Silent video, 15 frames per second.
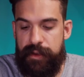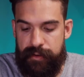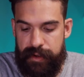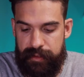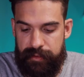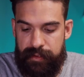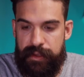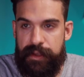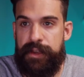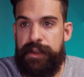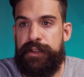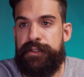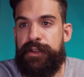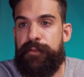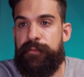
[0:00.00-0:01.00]
All right,
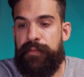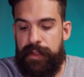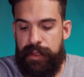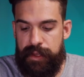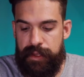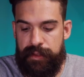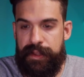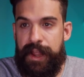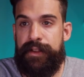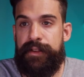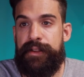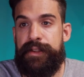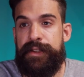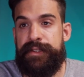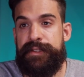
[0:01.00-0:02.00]
so
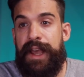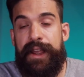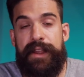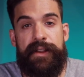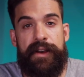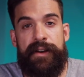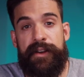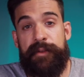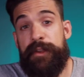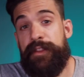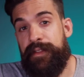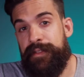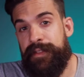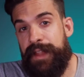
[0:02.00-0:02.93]
then the second argument,